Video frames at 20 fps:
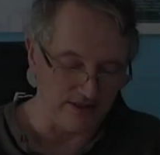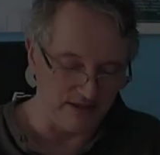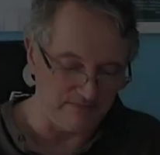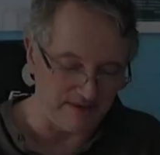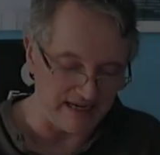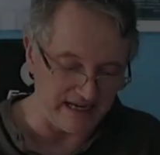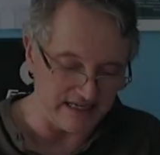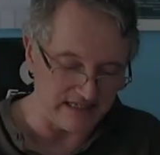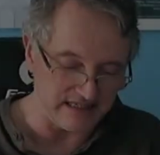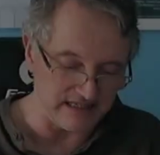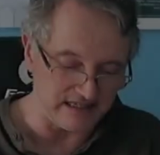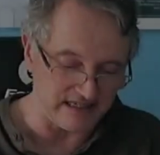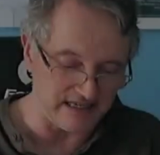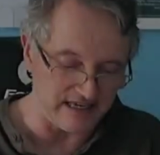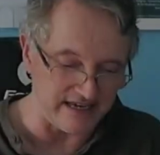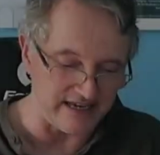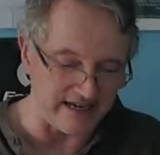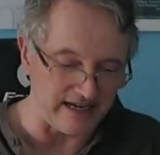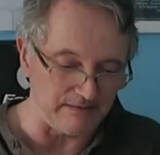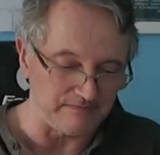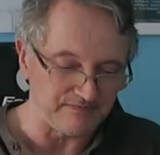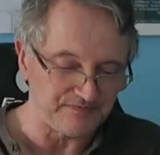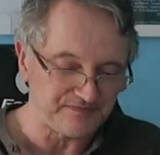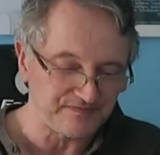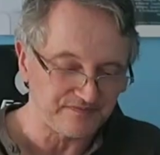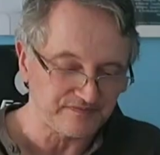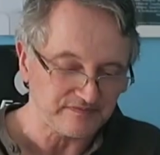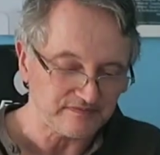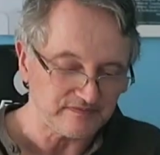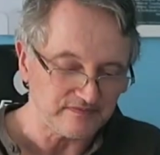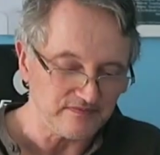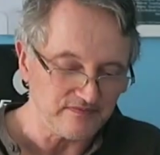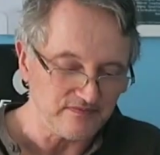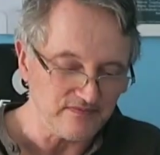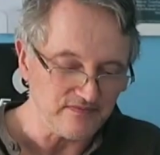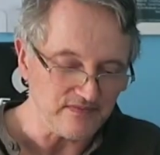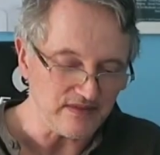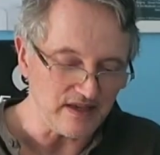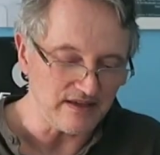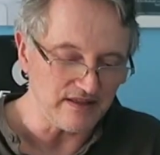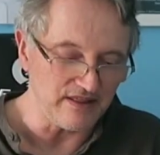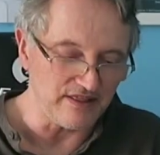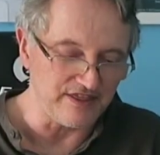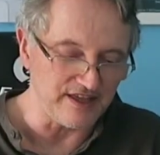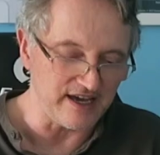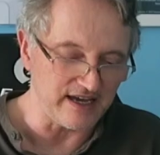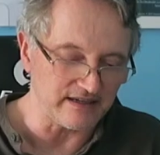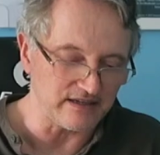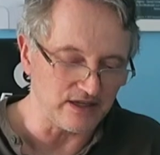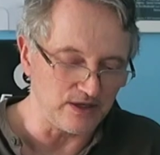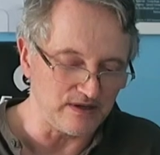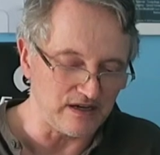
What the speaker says: on the basis here that